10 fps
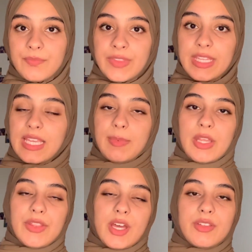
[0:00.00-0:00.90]
Think about
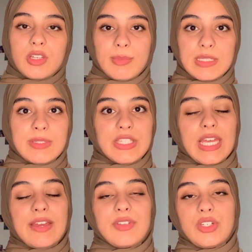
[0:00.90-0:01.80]
the other commitments you
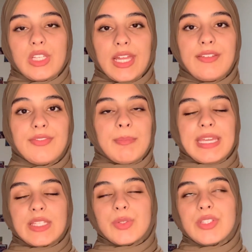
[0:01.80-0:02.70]
have in your life. But
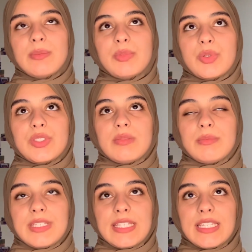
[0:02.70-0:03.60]
it's also important
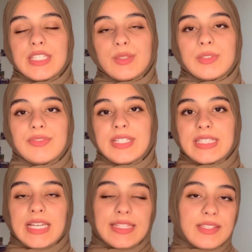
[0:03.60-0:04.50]
because you will find
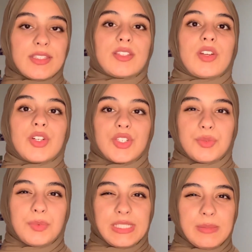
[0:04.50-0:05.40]
that at the start, you're
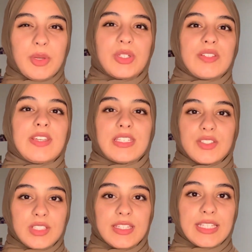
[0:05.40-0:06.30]
really motivated
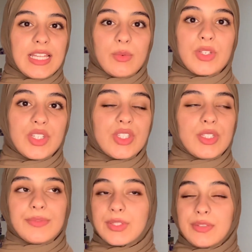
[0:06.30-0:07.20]
to learn the language. So
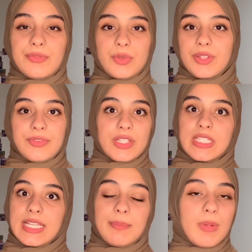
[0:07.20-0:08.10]
for the first
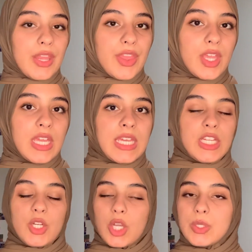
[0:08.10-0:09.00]
like month,
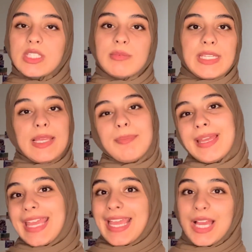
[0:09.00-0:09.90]
you're going to be
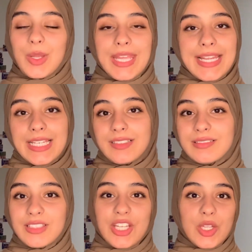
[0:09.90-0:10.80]
banging out like
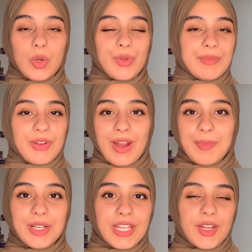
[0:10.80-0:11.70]
learning all the grammar,
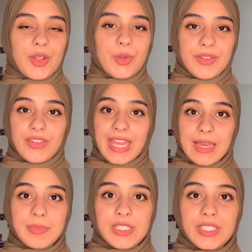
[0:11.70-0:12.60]
learning all the
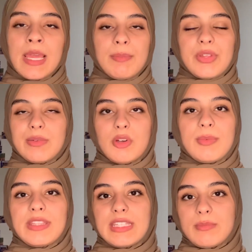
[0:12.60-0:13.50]
vocabulary. But the
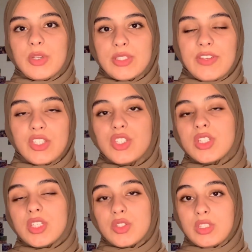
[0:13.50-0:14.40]
moment that the motivation
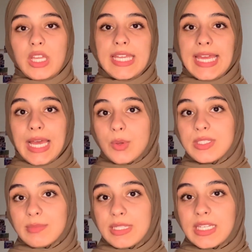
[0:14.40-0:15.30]
starts to die out
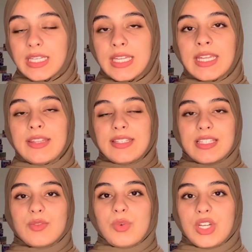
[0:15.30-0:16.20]
a bit, this
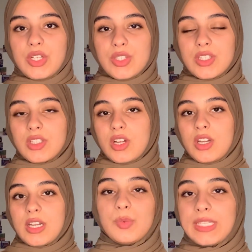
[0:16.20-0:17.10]
is where you'll
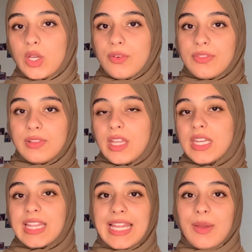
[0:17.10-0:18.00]
start weaning off learning
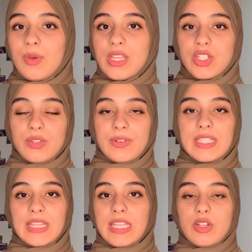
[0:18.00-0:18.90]
the language. You'll
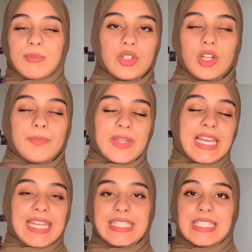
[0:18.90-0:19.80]
find that you're not
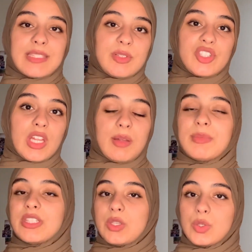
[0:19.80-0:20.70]
allocating as much time
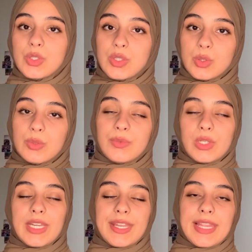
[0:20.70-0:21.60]
as you used to for
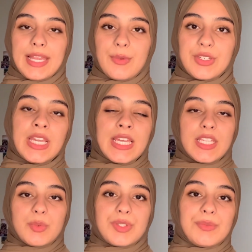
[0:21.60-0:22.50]
learning the language.
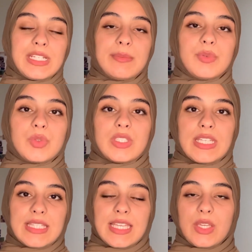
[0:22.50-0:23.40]
So what's really important
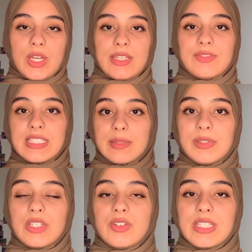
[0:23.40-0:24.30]
is that you kind of
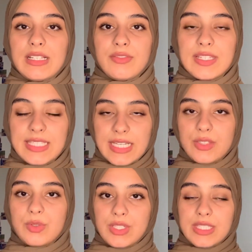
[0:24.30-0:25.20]
discipline yourself and
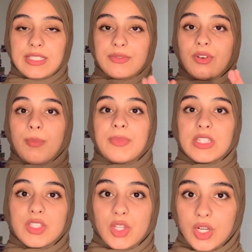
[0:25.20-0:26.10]
schedule yourself from the
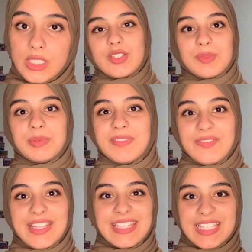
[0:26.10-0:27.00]
start. This will
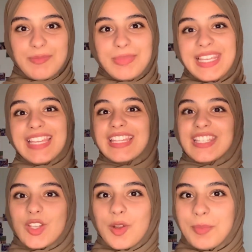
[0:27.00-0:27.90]
prevent this peak at the
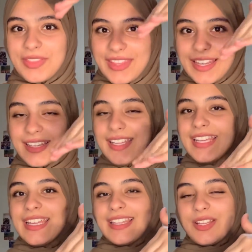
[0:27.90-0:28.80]
start, but then
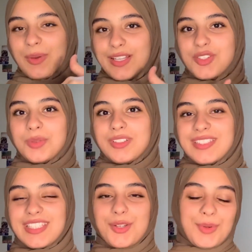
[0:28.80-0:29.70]
the gradual
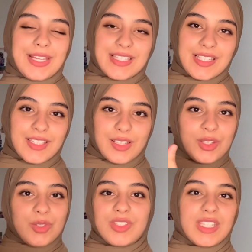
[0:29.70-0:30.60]
decrease until
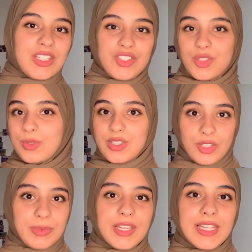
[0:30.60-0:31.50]
you decide you just want to
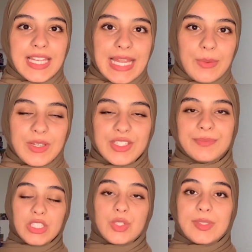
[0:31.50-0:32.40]
stop learning the language.
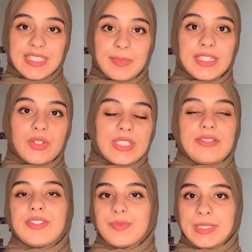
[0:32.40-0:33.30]
So discipline yourself
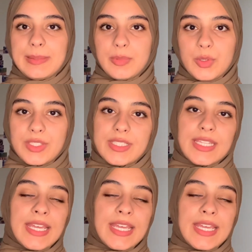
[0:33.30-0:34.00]
is really important.